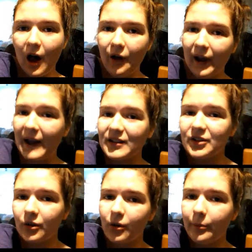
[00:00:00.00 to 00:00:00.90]
Okay,
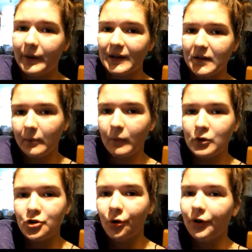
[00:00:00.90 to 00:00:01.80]
so because the
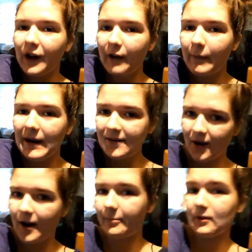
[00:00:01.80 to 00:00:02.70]
majority of my
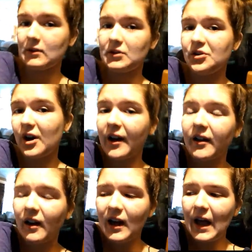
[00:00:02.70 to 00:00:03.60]
top is done